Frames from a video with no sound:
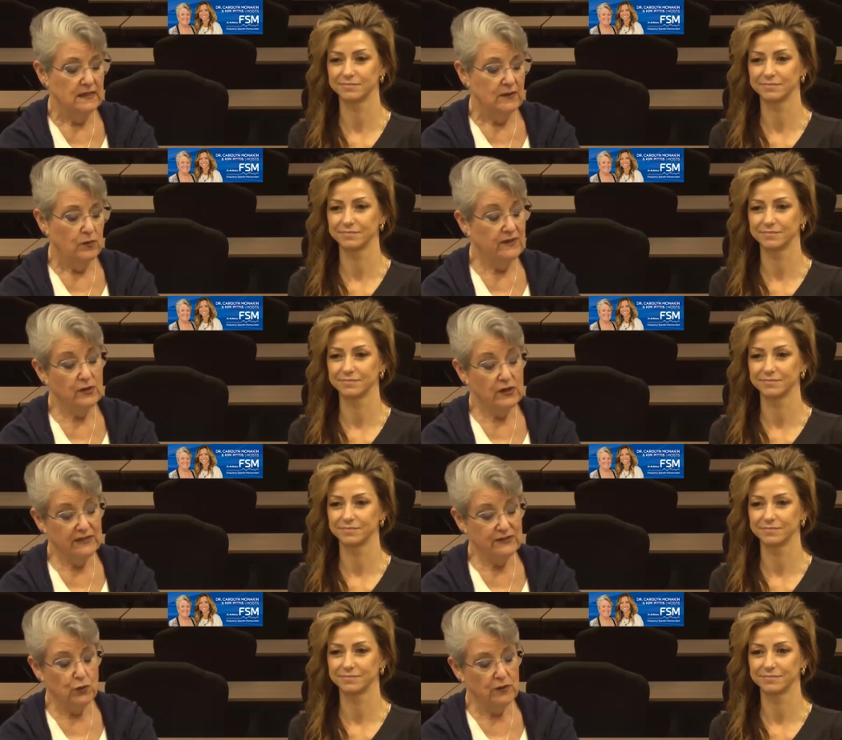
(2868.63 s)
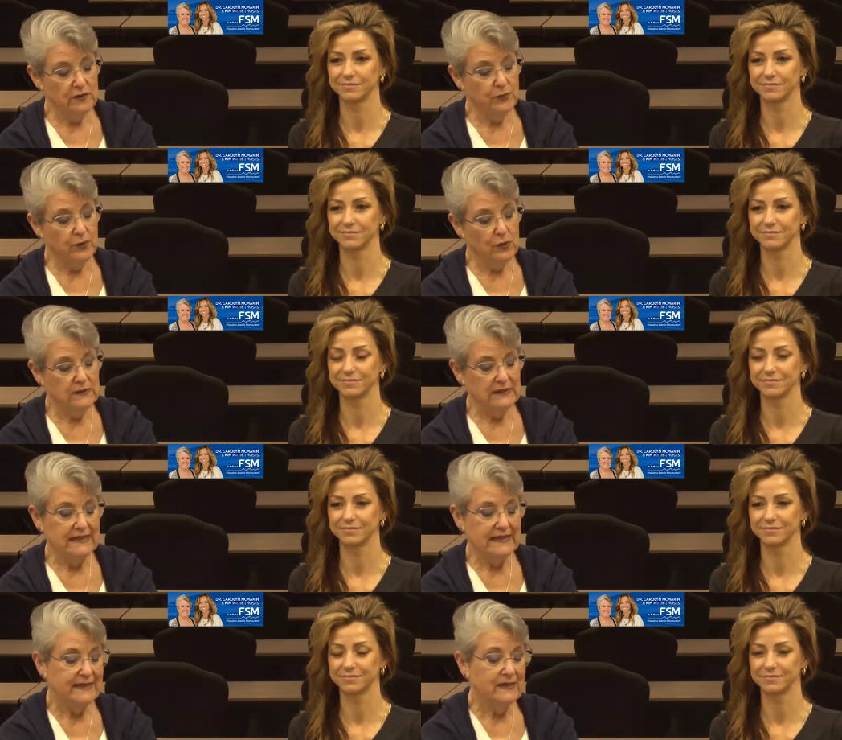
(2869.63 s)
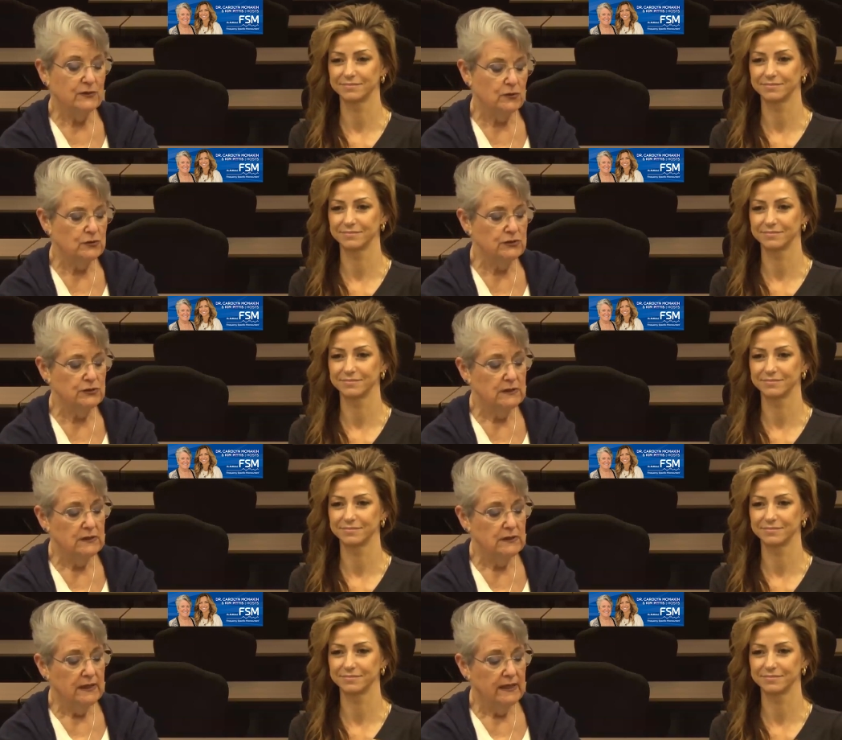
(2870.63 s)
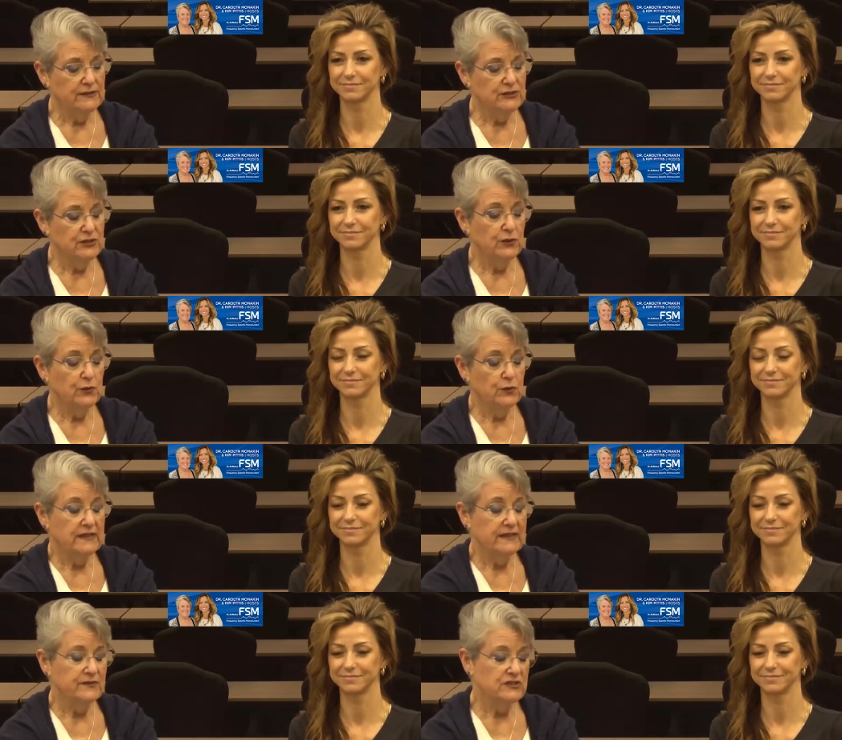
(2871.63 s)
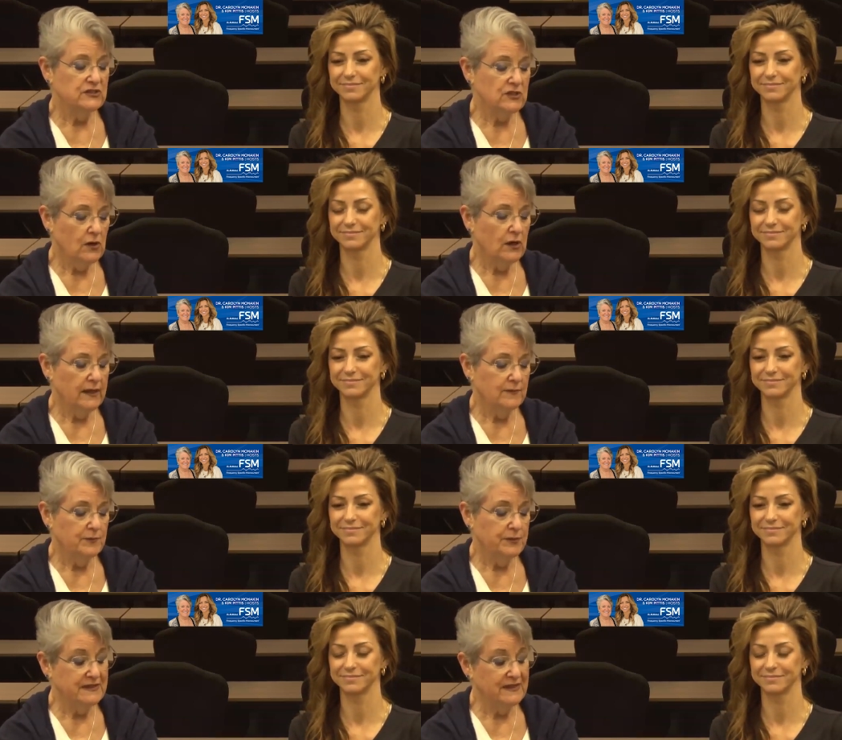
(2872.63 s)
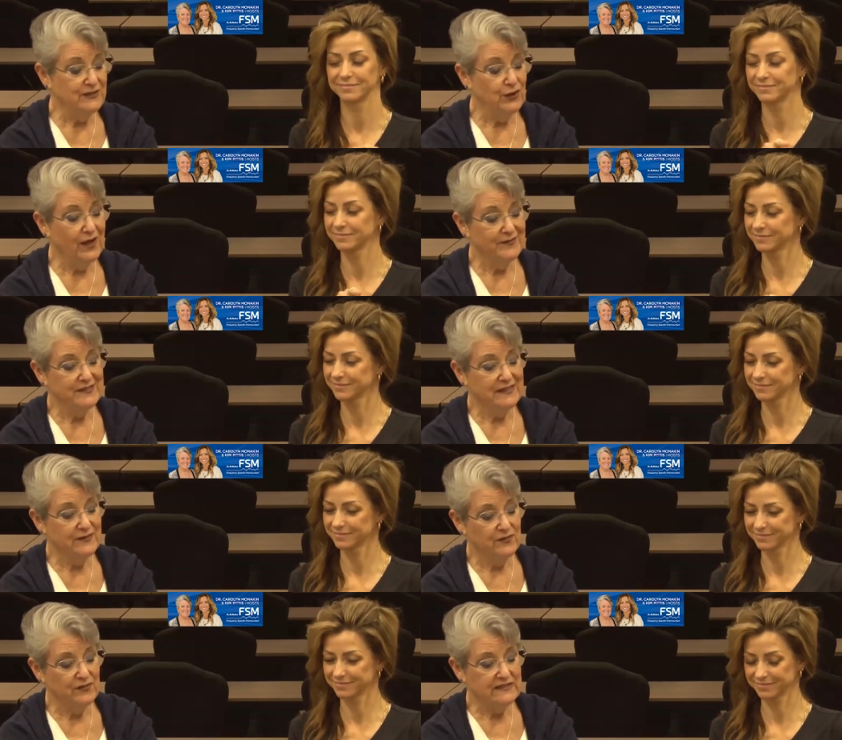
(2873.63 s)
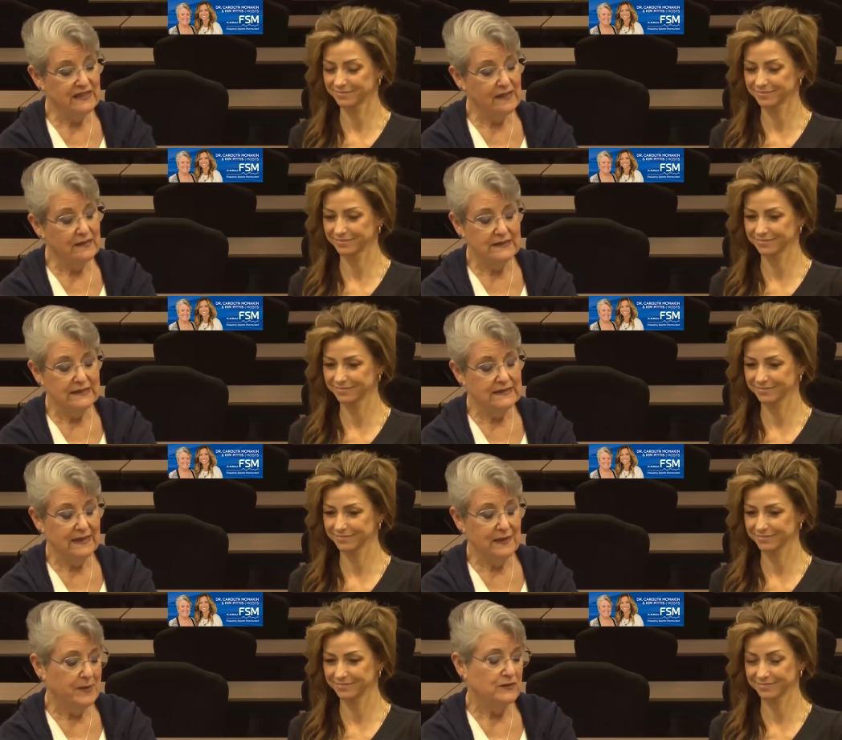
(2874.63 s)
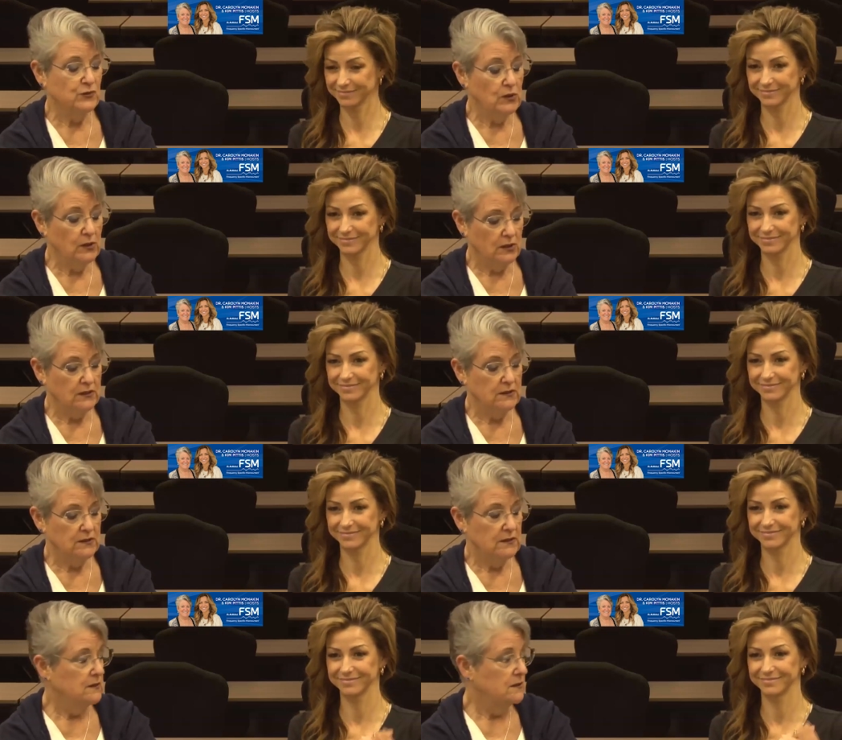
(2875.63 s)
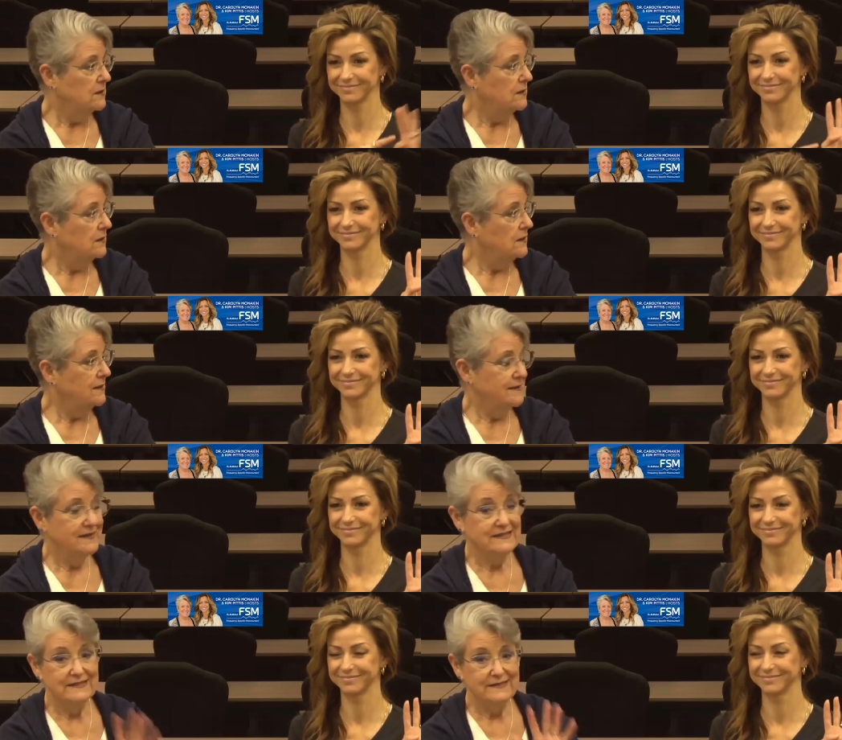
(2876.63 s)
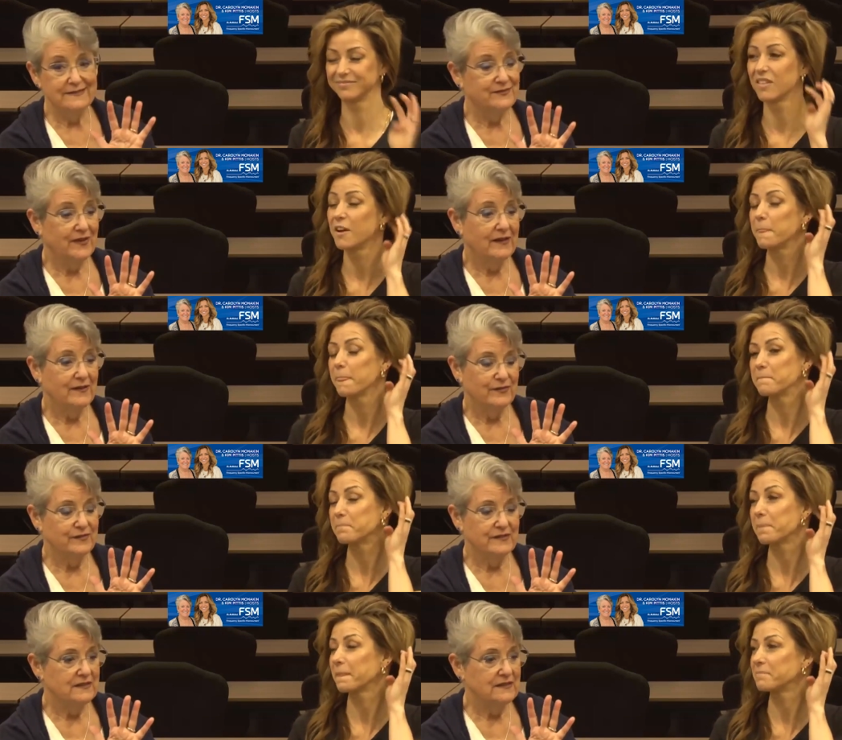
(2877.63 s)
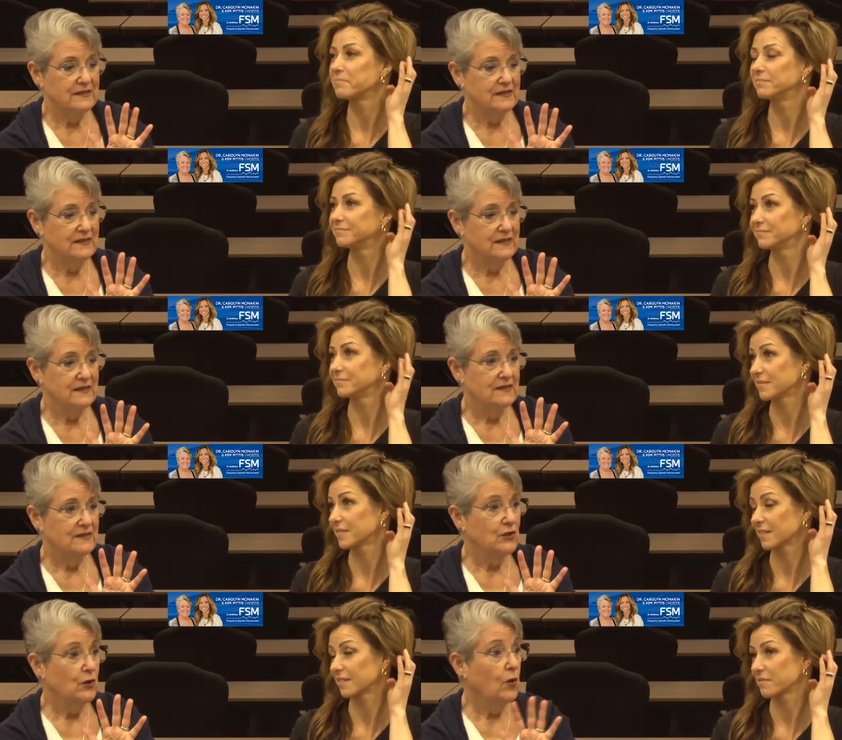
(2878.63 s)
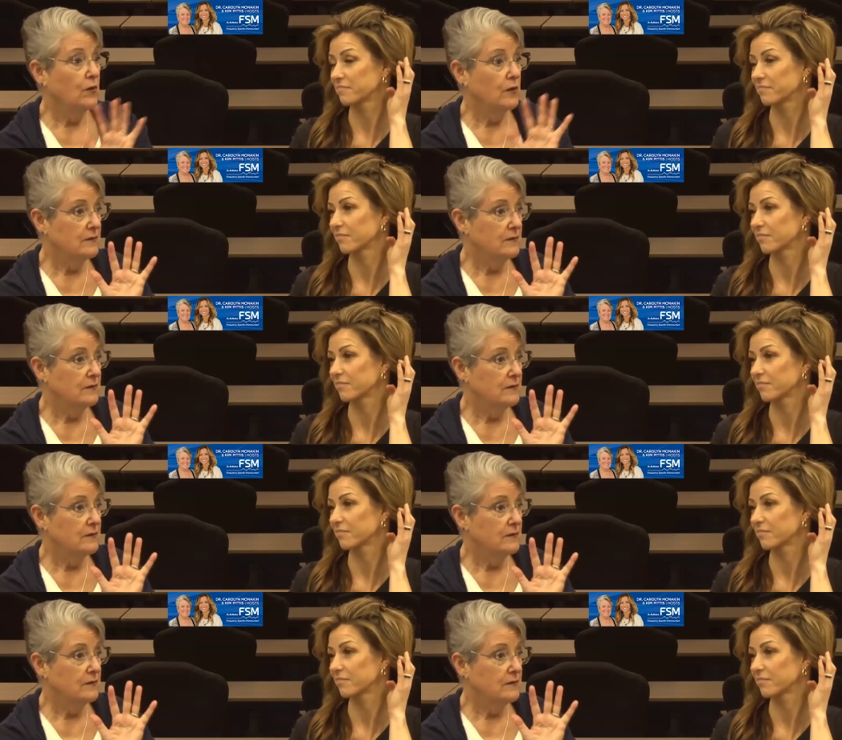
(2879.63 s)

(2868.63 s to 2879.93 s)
Speaker 1: whatever got torn and broken healed. And so you relieve the scarring, but then you have to give it vitality to get back to work. That's five. So